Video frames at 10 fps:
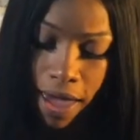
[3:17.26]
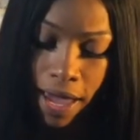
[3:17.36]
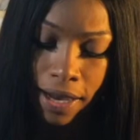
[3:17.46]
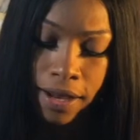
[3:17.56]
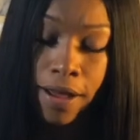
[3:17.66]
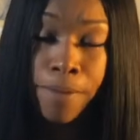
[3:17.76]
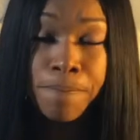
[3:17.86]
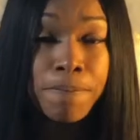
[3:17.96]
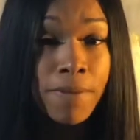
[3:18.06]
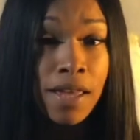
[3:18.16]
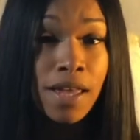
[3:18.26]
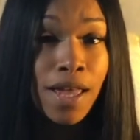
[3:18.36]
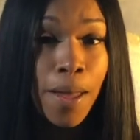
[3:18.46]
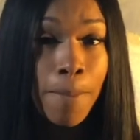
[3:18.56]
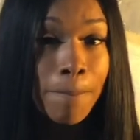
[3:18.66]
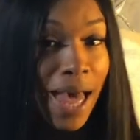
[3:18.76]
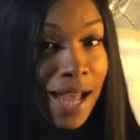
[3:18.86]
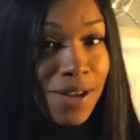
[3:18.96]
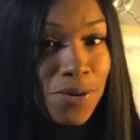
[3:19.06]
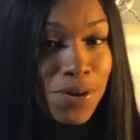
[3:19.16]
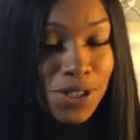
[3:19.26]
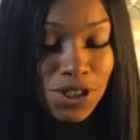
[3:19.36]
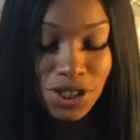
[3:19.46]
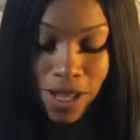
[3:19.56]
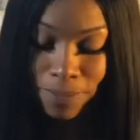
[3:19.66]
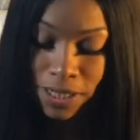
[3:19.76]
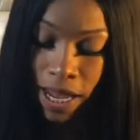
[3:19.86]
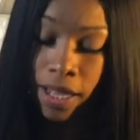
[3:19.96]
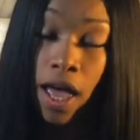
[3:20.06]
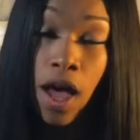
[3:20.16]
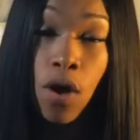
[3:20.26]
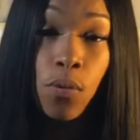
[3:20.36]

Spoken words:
And back on subject,